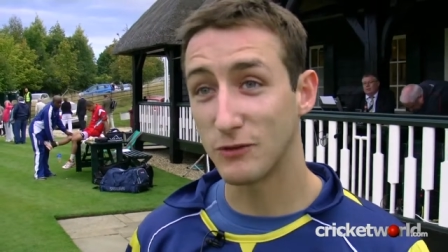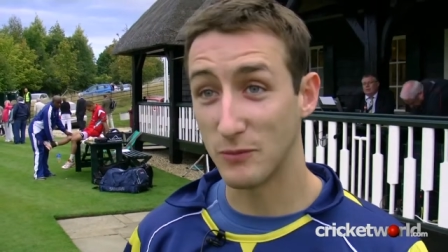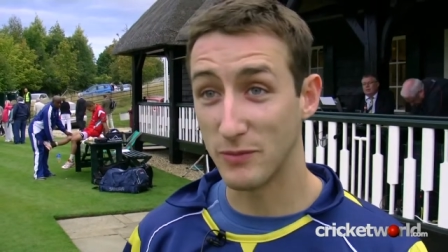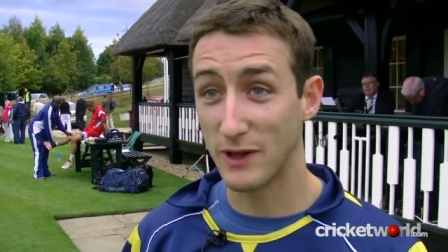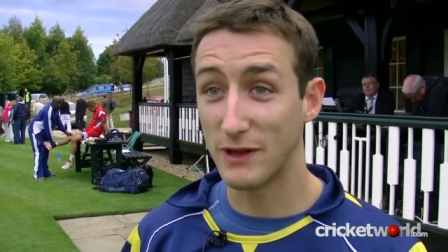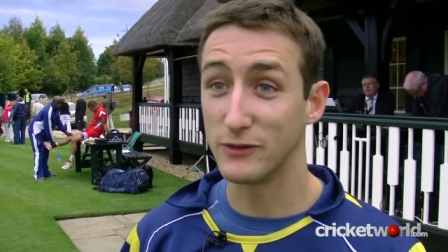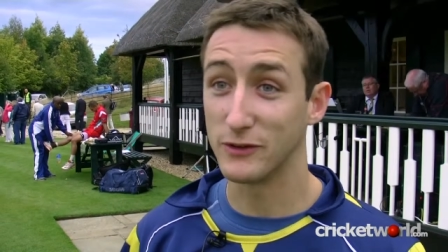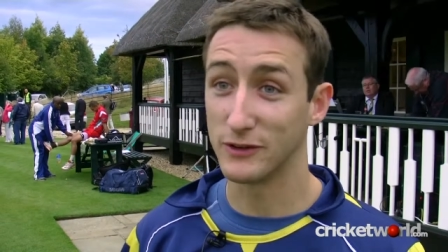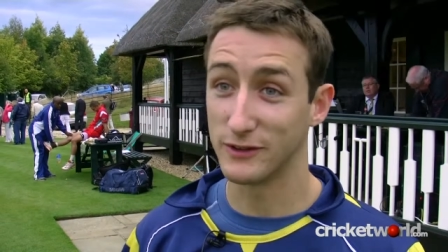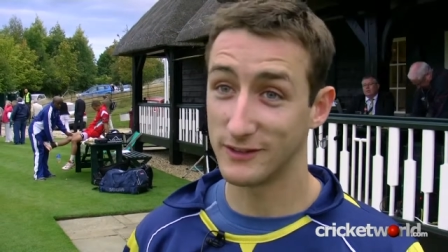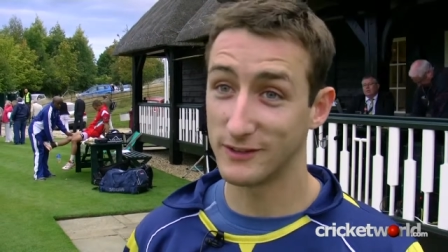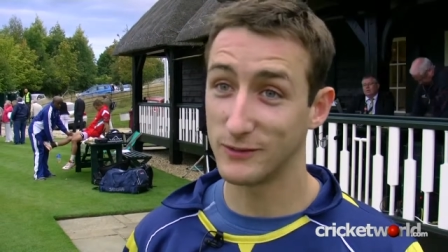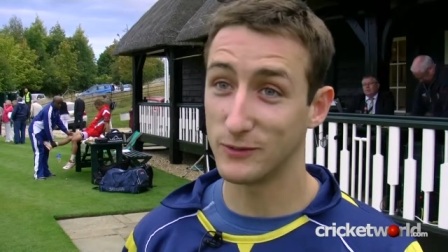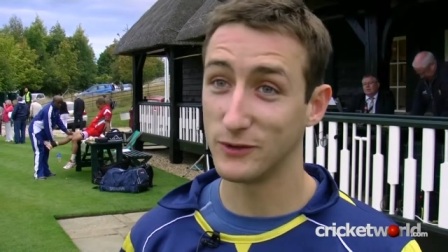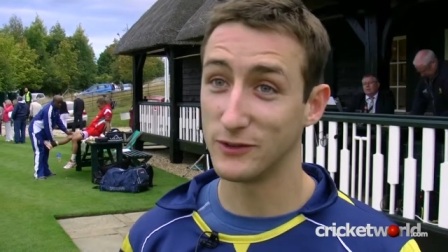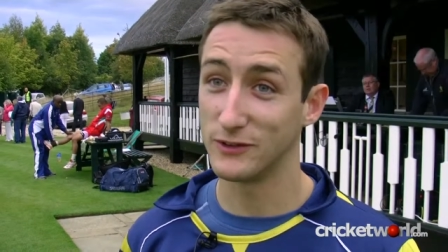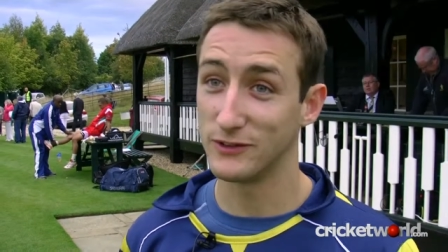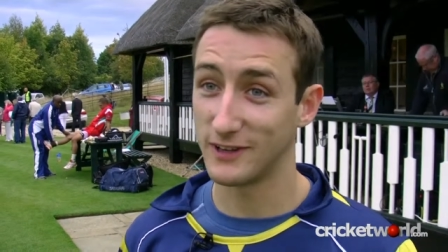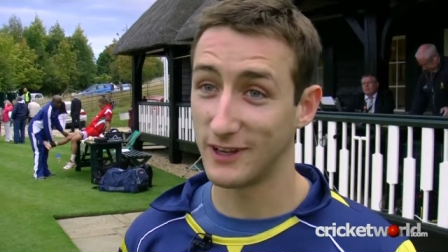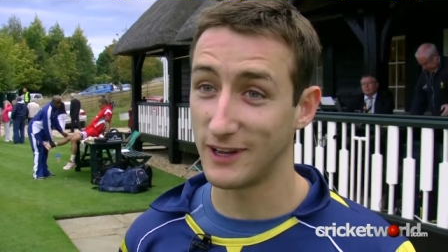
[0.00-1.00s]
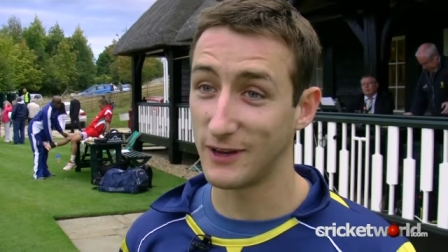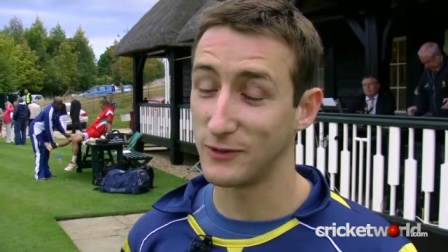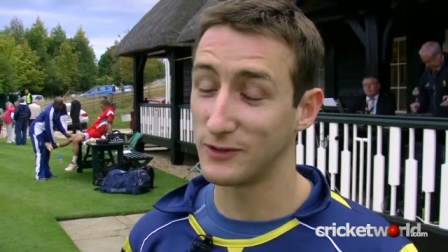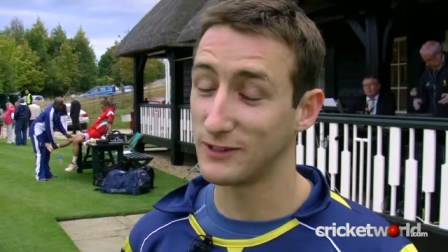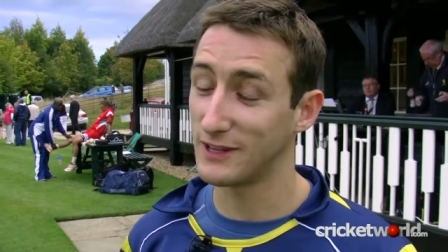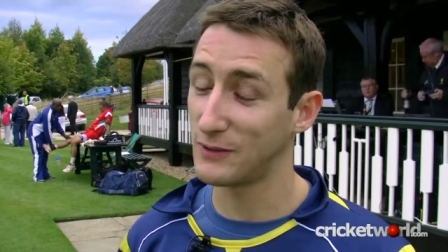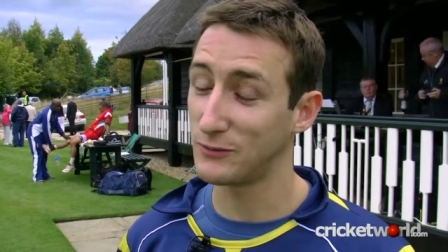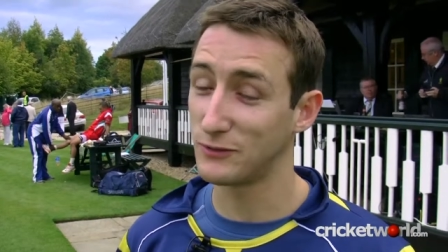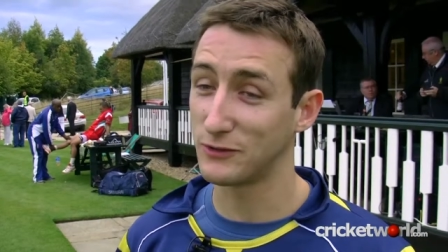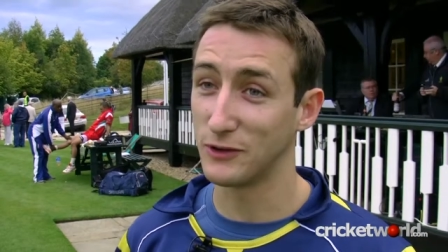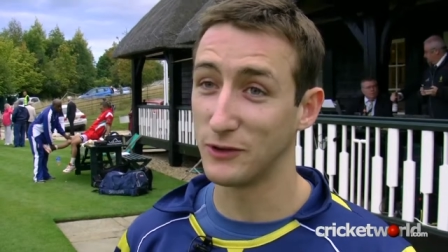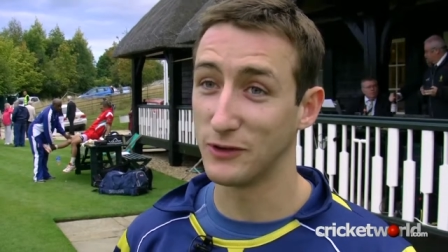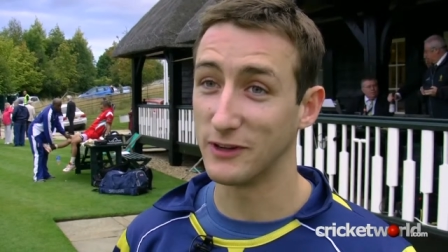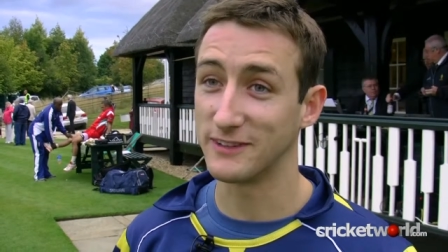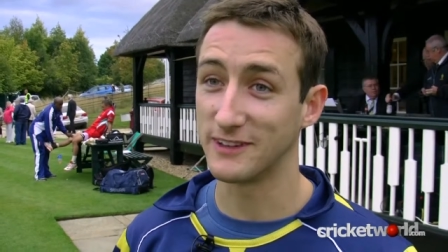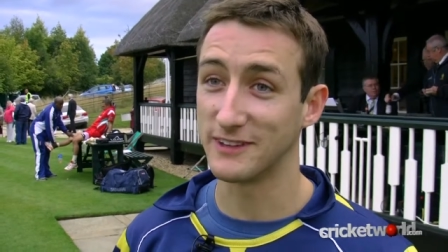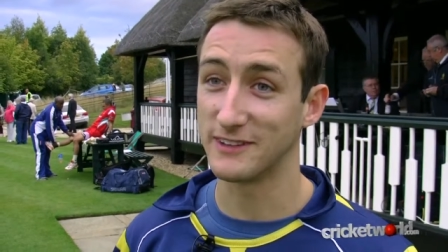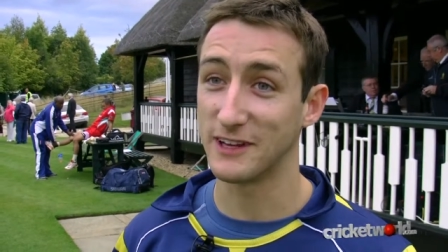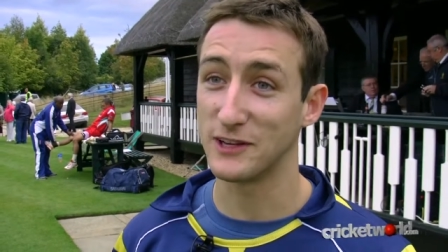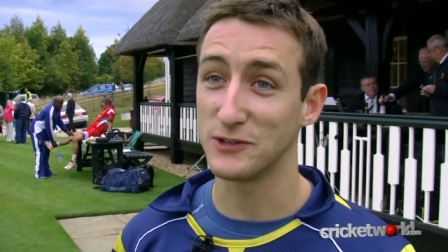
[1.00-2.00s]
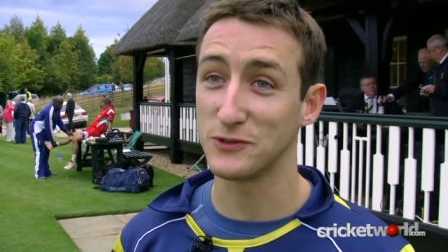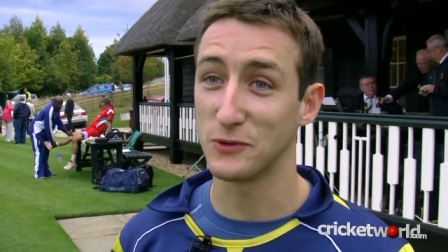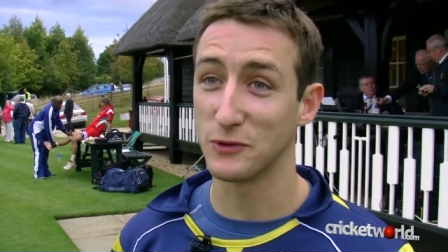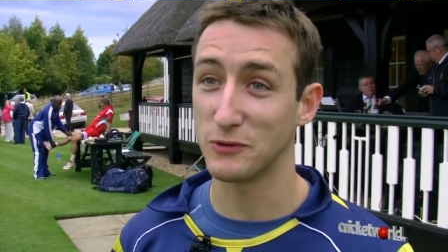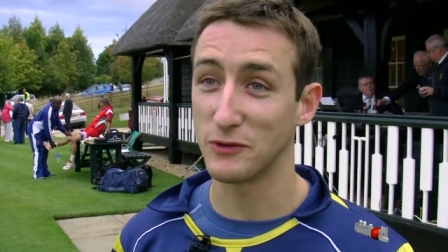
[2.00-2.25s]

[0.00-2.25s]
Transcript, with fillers: Bevan was absolutely sensational.